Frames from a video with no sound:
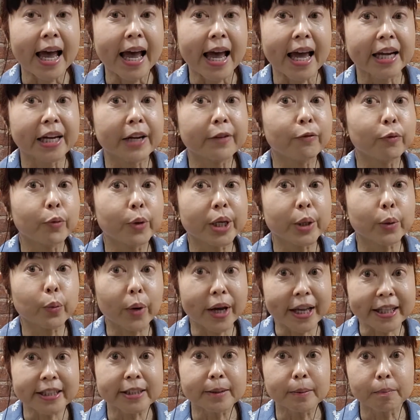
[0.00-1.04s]
And if we
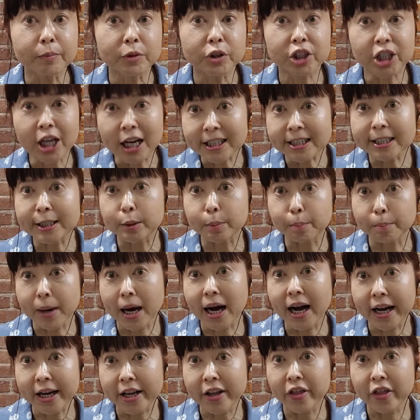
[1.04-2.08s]
went just
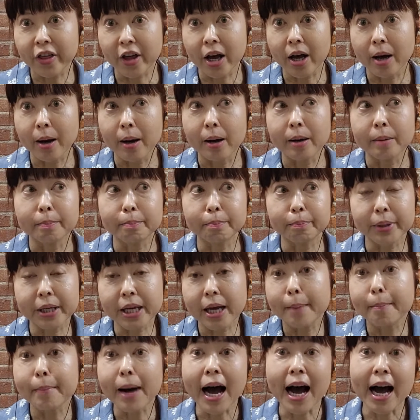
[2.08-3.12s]
by the
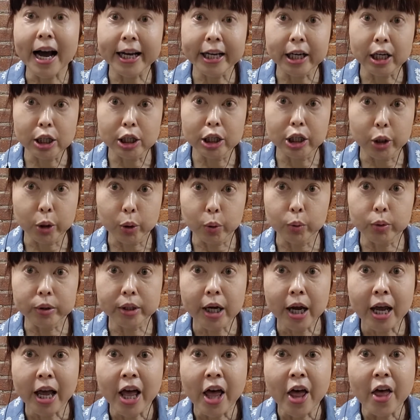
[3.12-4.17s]
BMI alone,
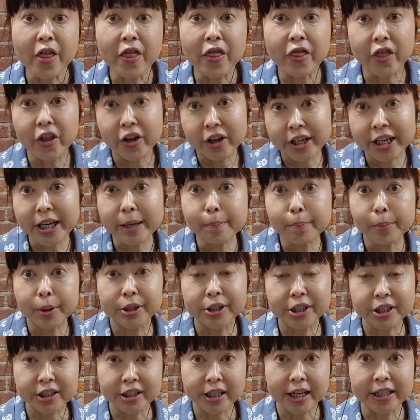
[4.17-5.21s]

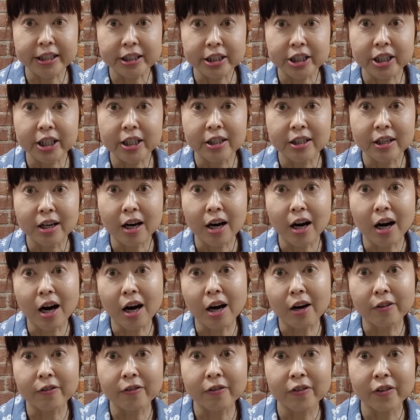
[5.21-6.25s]
30%
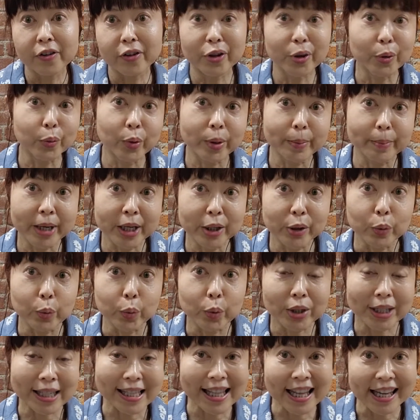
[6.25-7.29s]
of the women
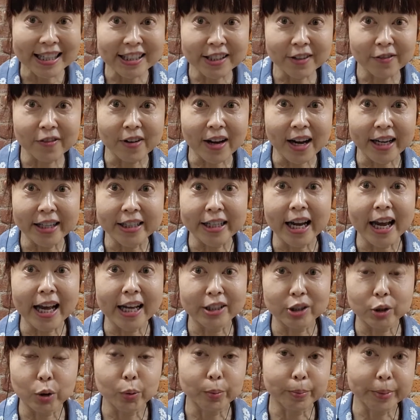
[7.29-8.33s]
were classified
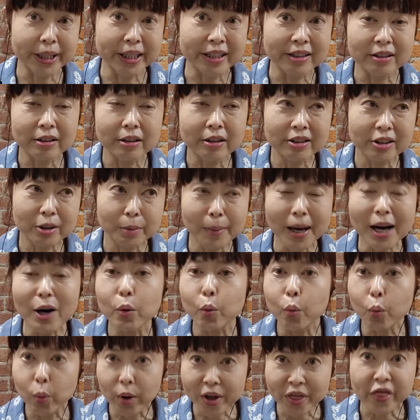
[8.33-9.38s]
as obese. So
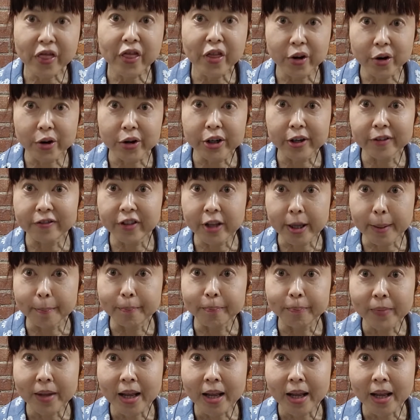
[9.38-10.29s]
about 1/3 of them.